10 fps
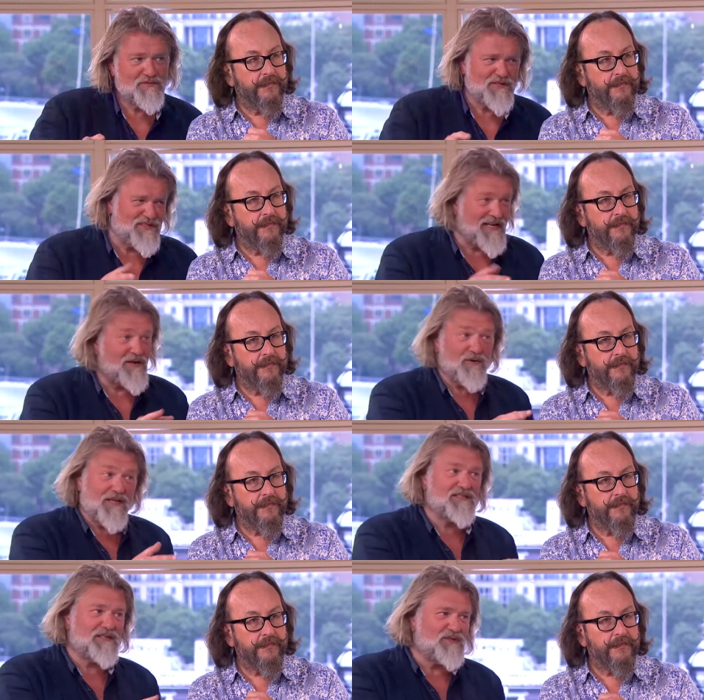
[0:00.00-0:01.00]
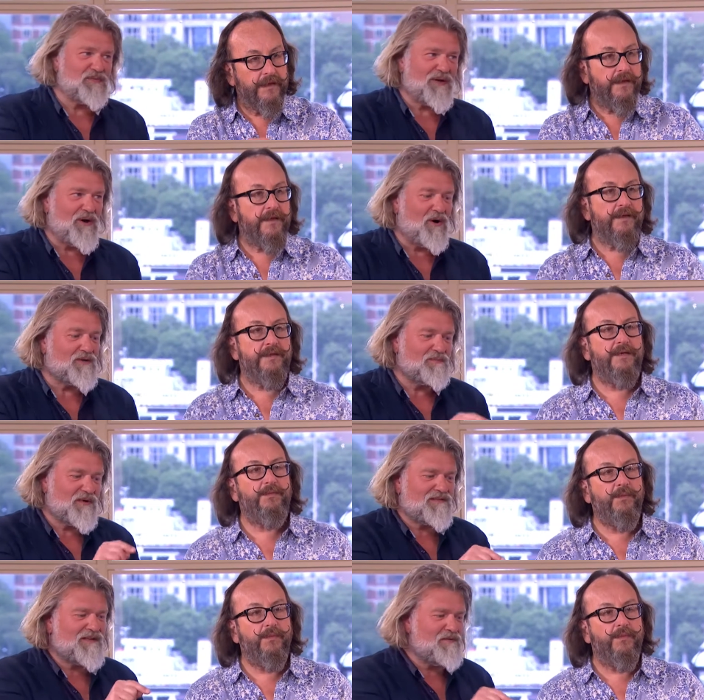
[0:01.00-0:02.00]
Speaker 1: Yeah. Which is, I know that sounds a bit odd, yeah. but
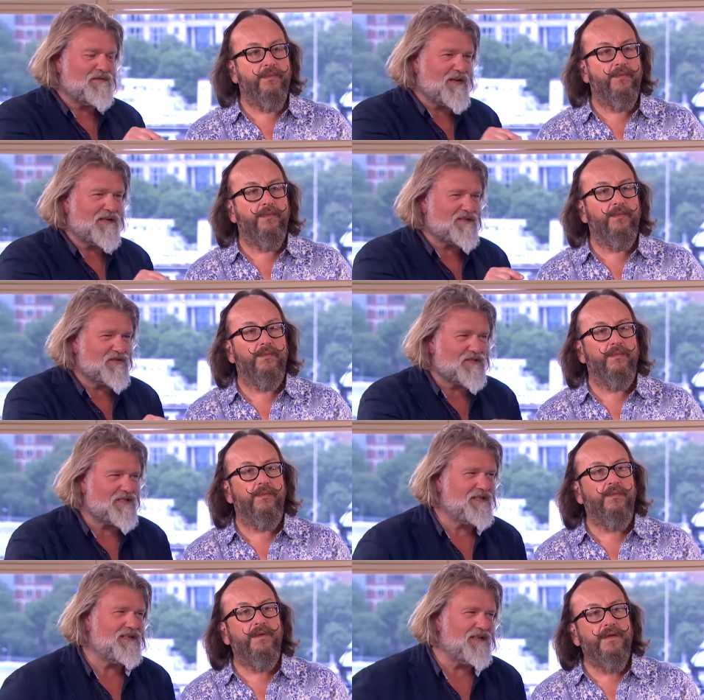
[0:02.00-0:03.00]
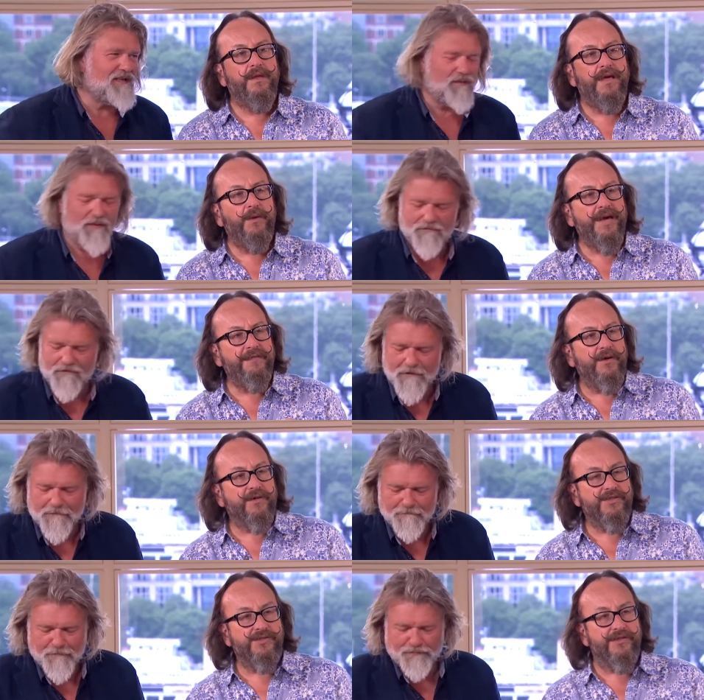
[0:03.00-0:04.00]
I think we've kind of succeeded a little. Yeah,
Speaker 2: we haven't
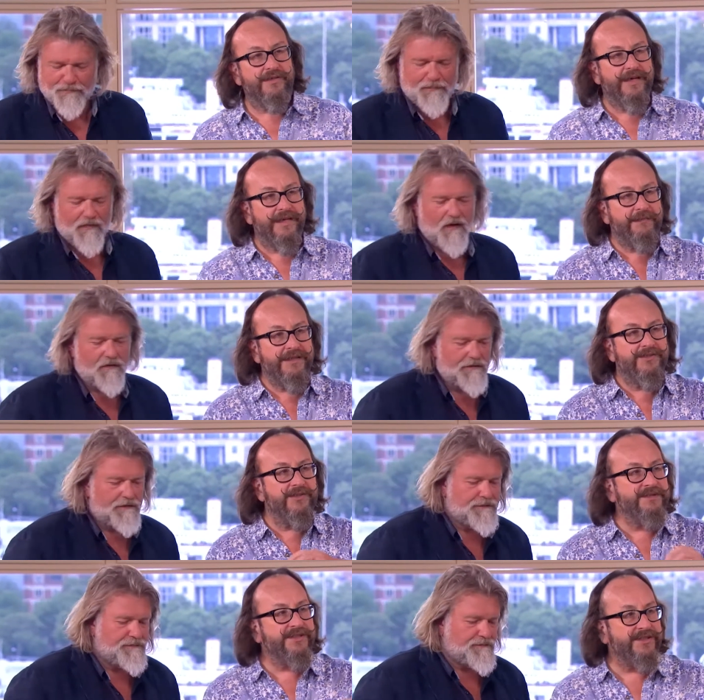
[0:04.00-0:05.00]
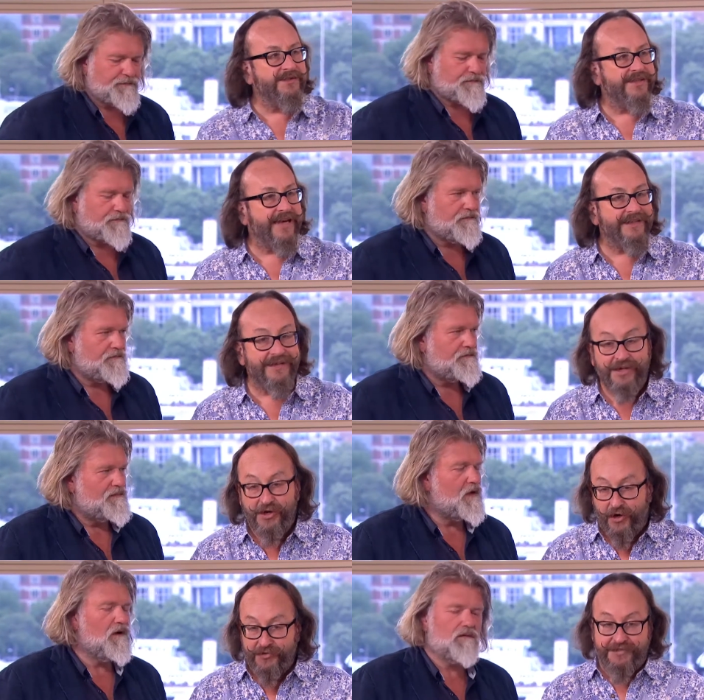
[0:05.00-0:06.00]
got stuck on kind of meat substitutes either,
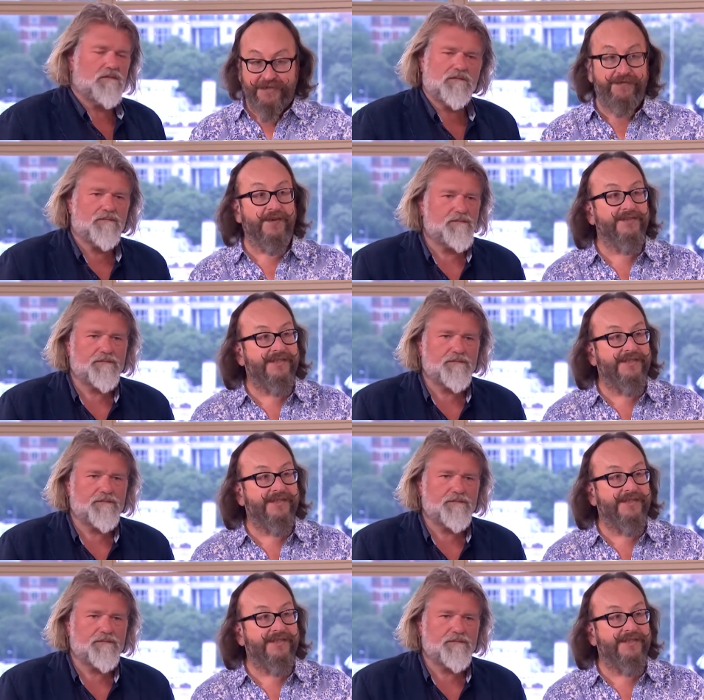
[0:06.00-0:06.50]
no. or the default